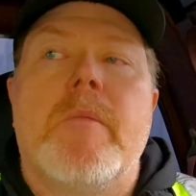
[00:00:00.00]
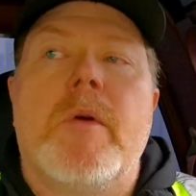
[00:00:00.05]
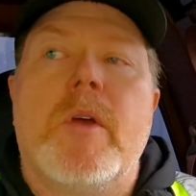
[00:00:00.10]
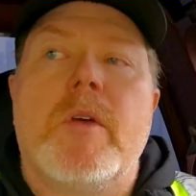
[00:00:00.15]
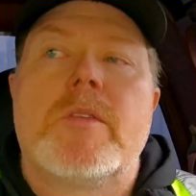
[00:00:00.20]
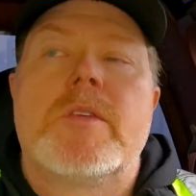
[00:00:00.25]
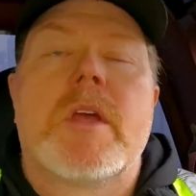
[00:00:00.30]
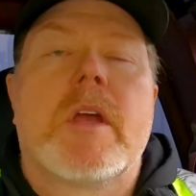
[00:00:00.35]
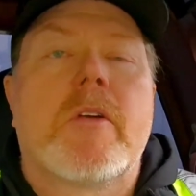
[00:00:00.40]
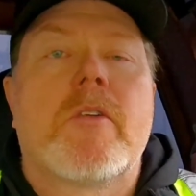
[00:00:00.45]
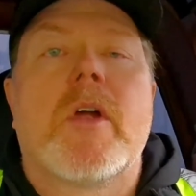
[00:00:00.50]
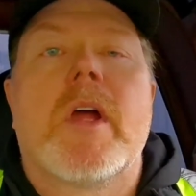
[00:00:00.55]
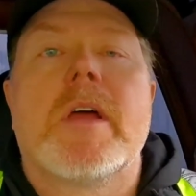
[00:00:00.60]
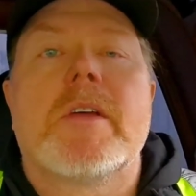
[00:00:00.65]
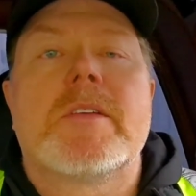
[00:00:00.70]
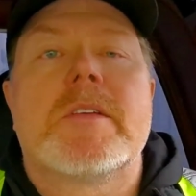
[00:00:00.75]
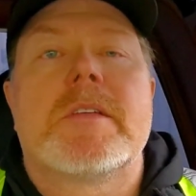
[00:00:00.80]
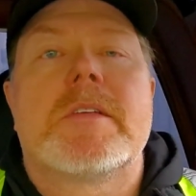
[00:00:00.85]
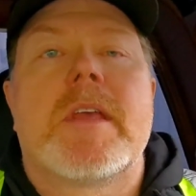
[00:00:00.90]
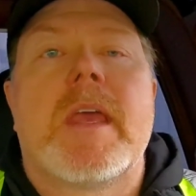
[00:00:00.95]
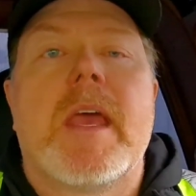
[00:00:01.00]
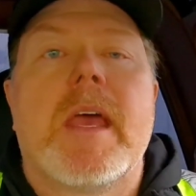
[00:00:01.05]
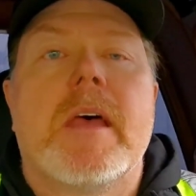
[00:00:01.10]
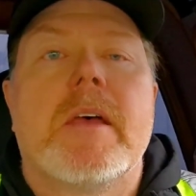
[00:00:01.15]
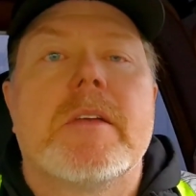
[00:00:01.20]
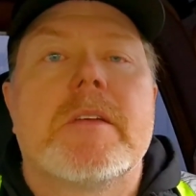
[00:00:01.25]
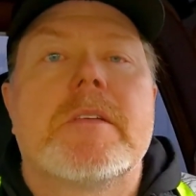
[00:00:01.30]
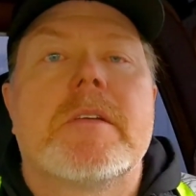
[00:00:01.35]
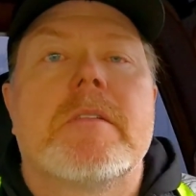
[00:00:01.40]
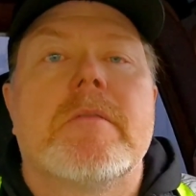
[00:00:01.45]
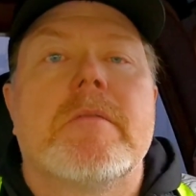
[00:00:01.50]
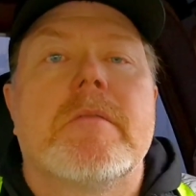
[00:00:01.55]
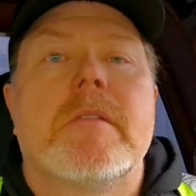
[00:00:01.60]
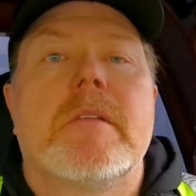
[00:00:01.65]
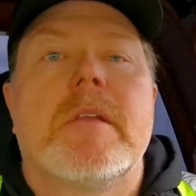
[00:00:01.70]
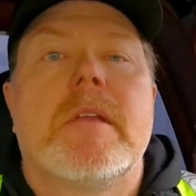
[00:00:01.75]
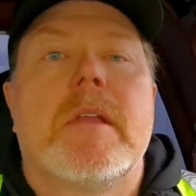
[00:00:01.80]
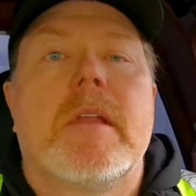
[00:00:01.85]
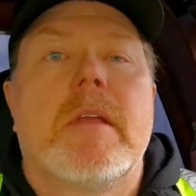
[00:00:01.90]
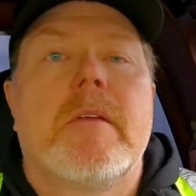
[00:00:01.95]
Moose across the scales.
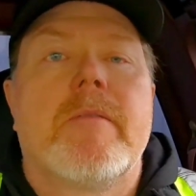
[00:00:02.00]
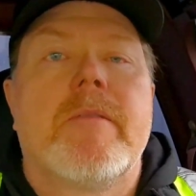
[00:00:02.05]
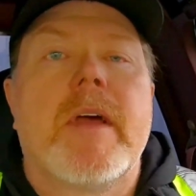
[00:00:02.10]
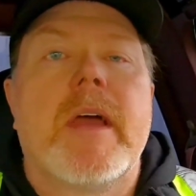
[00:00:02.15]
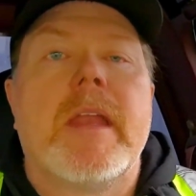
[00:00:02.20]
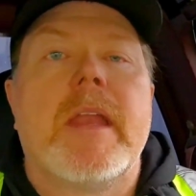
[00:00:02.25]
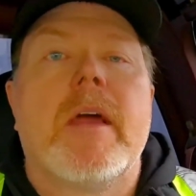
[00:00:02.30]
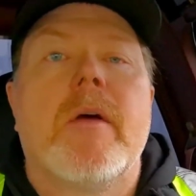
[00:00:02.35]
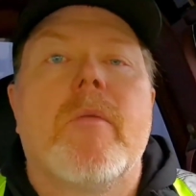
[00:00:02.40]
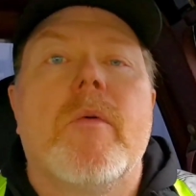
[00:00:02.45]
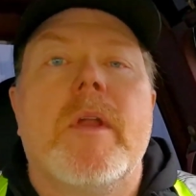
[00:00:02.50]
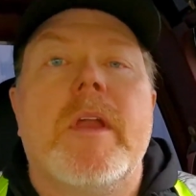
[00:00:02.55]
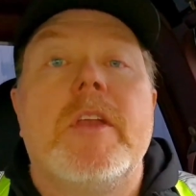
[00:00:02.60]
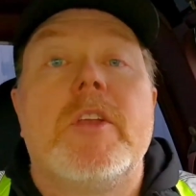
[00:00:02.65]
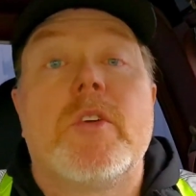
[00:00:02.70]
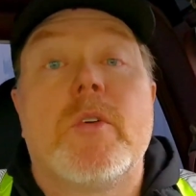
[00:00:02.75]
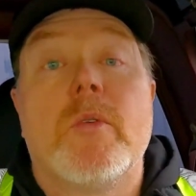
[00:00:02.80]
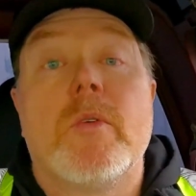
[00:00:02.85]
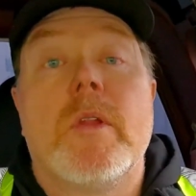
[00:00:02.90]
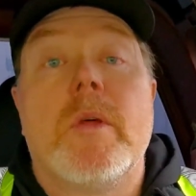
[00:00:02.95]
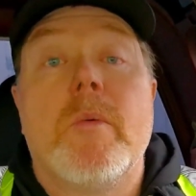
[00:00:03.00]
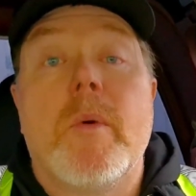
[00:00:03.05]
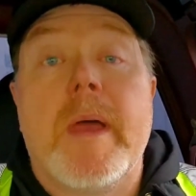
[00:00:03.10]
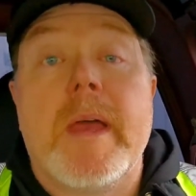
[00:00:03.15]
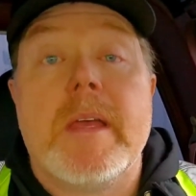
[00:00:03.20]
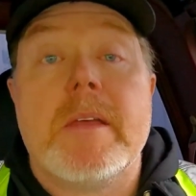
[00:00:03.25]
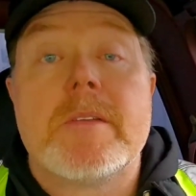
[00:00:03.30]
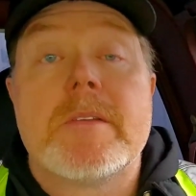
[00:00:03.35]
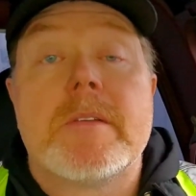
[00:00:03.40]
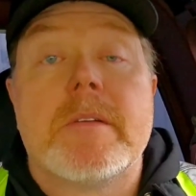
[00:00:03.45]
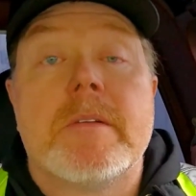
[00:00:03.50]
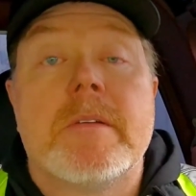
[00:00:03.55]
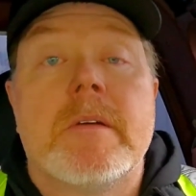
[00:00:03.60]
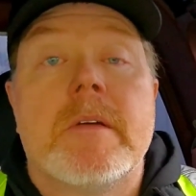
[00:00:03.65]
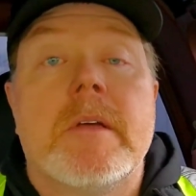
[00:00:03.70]
Find out what he truly weighs.